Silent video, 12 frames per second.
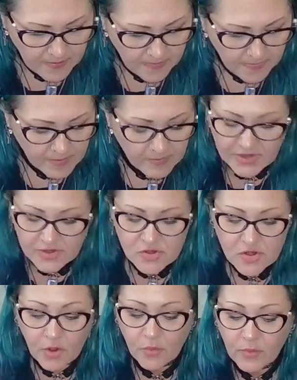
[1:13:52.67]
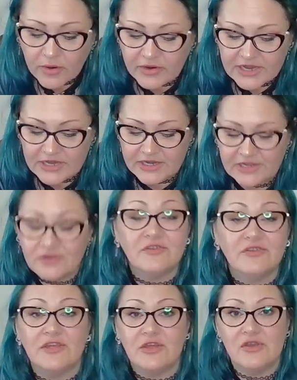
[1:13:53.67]
But nowhere in here do
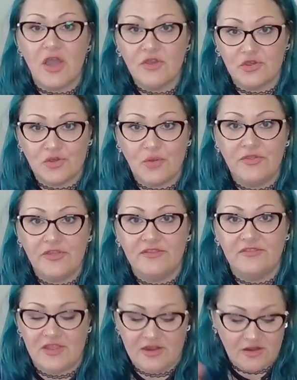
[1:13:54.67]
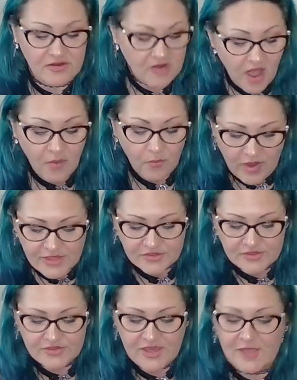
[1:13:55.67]
they not show this in a not wedge
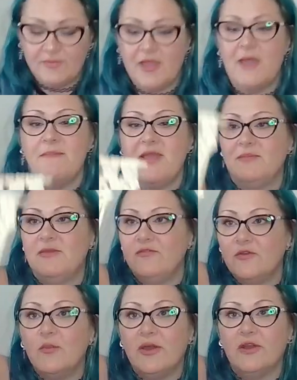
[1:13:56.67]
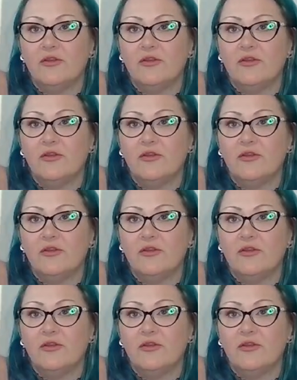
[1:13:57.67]
shape and make me feel better